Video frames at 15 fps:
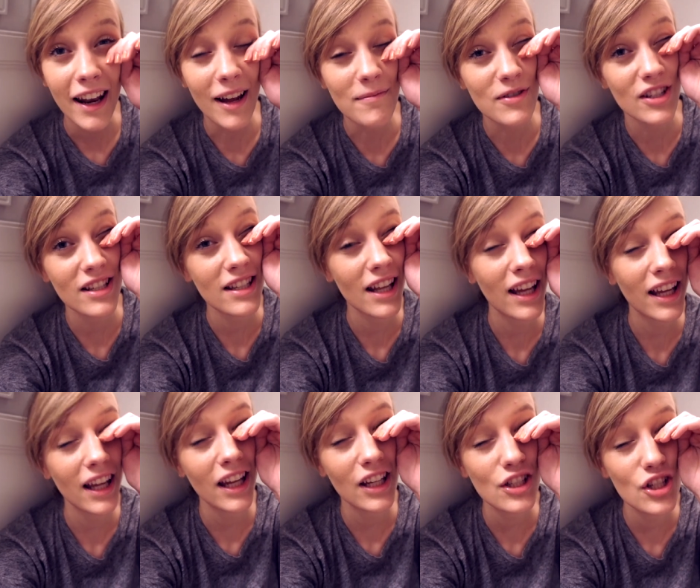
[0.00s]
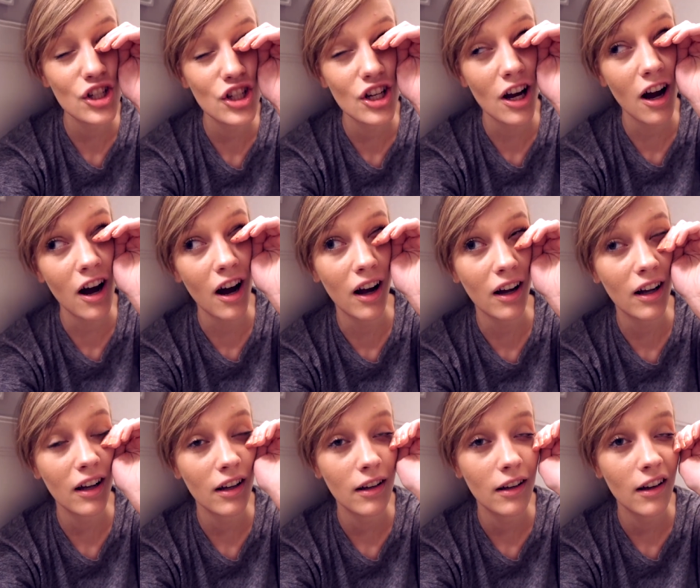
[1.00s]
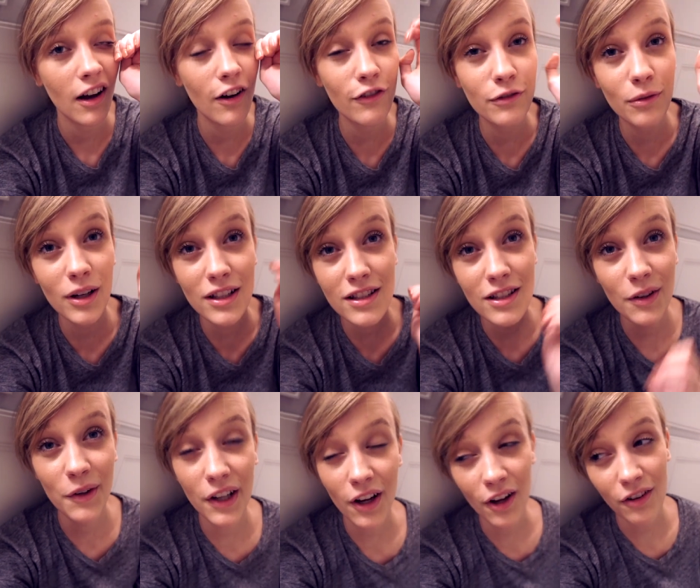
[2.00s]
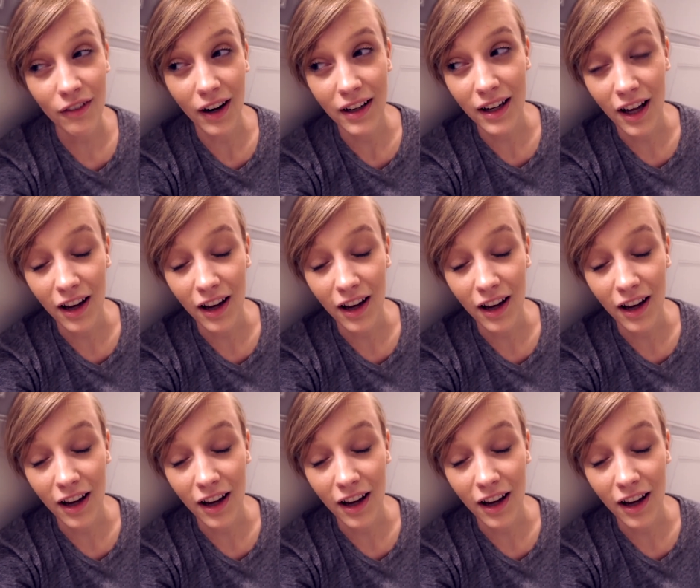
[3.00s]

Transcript: and I'm just like in shock of what's going on right